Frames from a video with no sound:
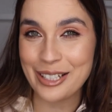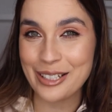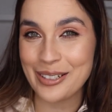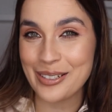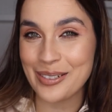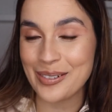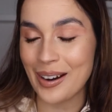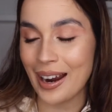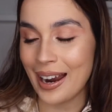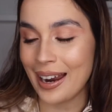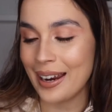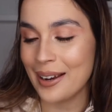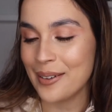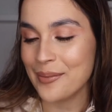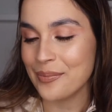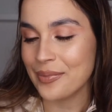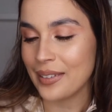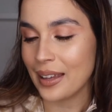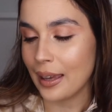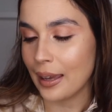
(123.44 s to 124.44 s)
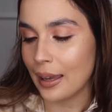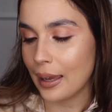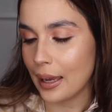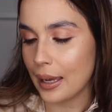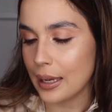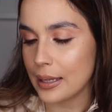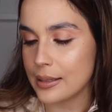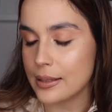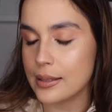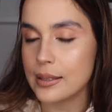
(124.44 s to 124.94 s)
to try
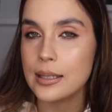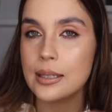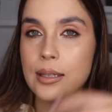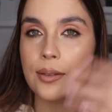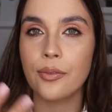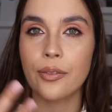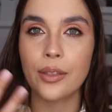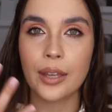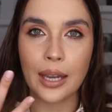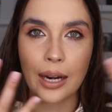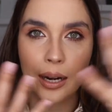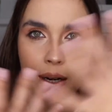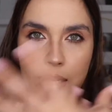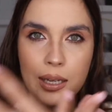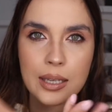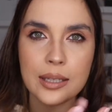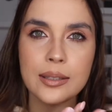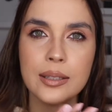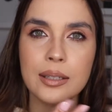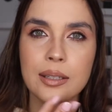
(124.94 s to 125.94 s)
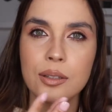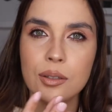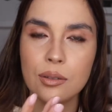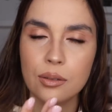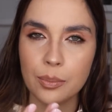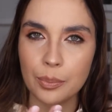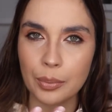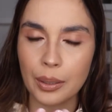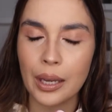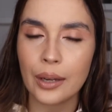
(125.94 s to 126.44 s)
and see if they are easy to
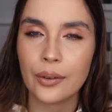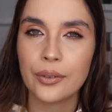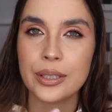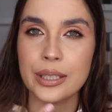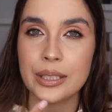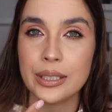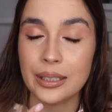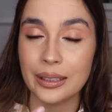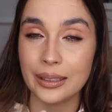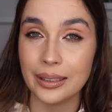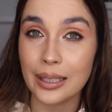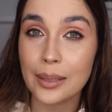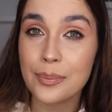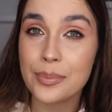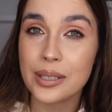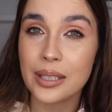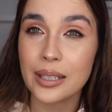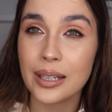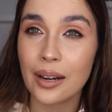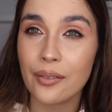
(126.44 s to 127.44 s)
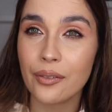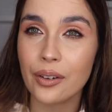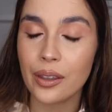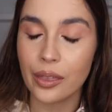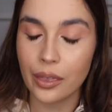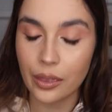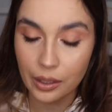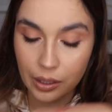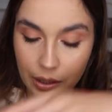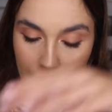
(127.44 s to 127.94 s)
apply on the lips and
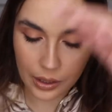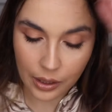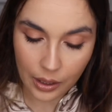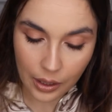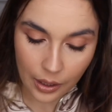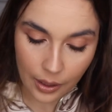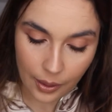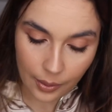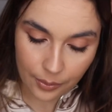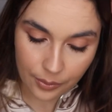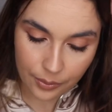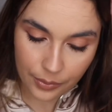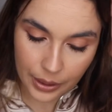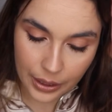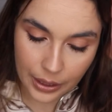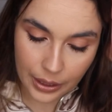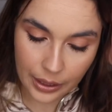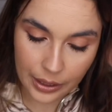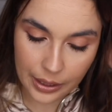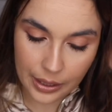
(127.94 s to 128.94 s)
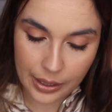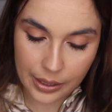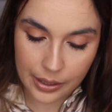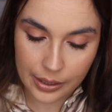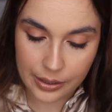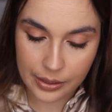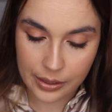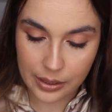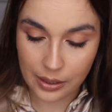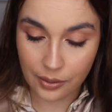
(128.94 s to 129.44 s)
everything.
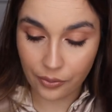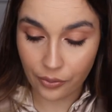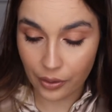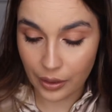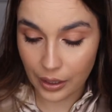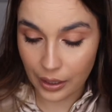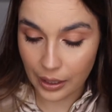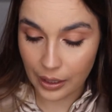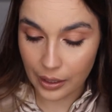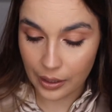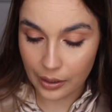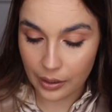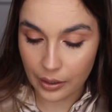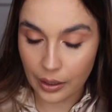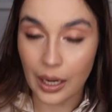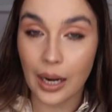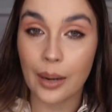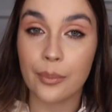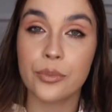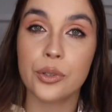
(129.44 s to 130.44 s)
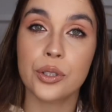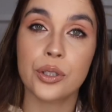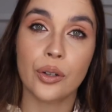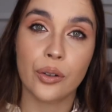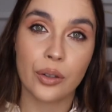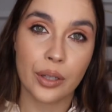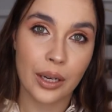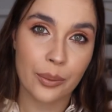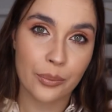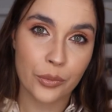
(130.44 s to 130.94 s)
Because if they are, I'm
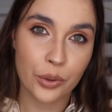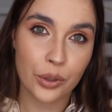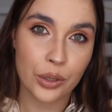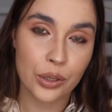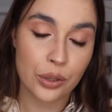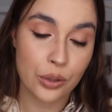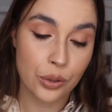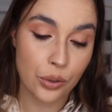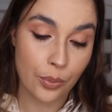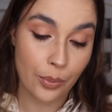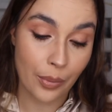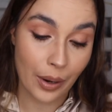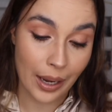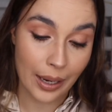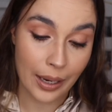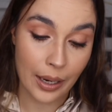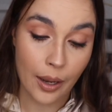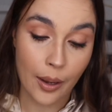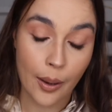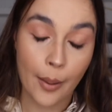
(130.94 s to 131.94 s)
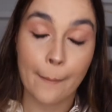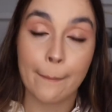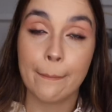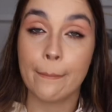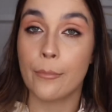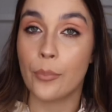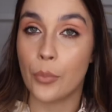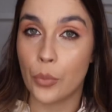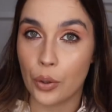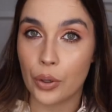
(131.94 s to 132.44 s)
sure that I'm going to buy
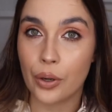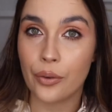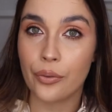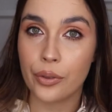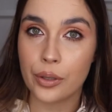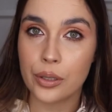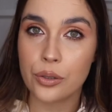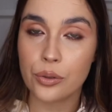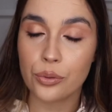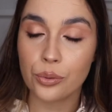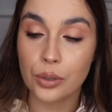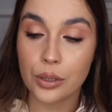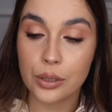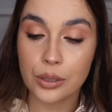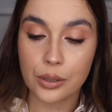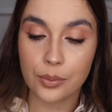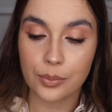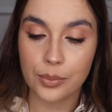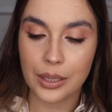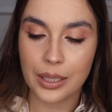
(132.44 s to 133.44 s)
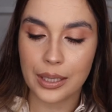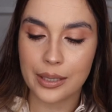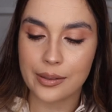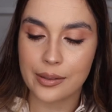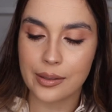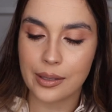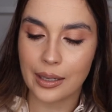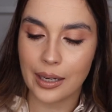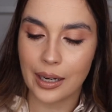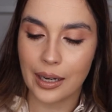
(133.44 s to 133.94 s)
more of these ones
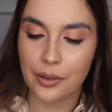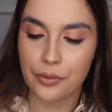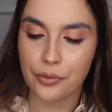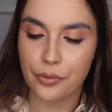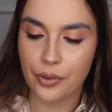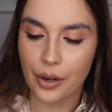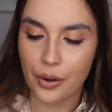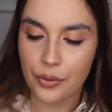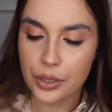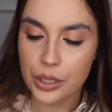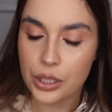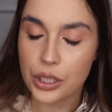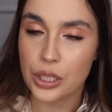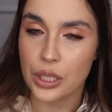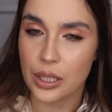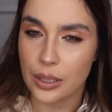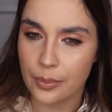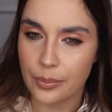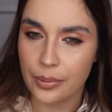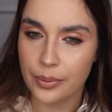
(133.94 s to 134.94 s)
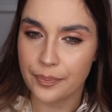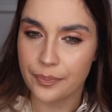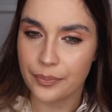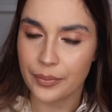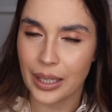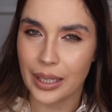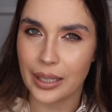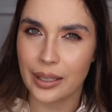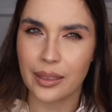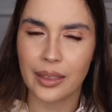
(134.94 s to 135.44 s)
because they are very cheap.
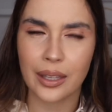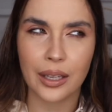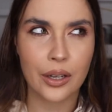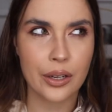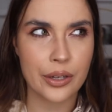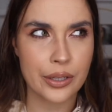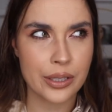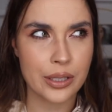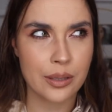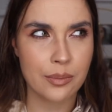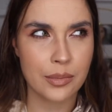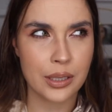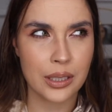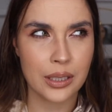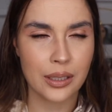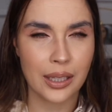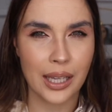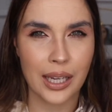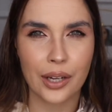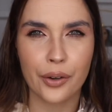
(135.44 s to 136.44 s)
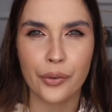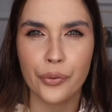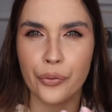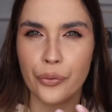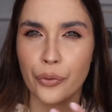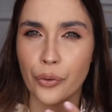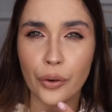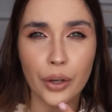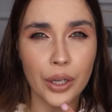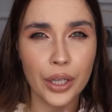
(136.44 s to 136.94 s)
Like they cost me like
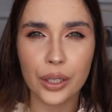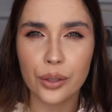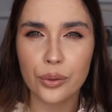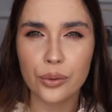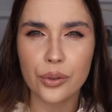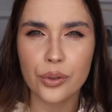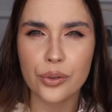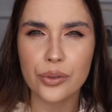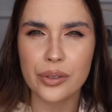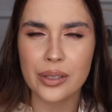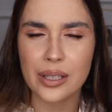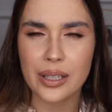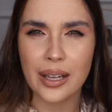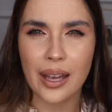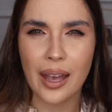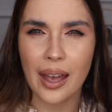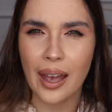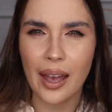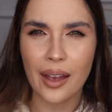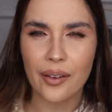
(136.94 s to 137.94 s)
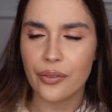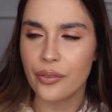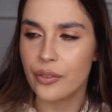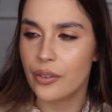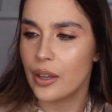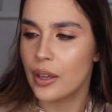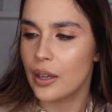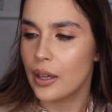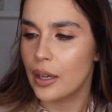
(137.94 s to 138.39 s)
4.50 euros.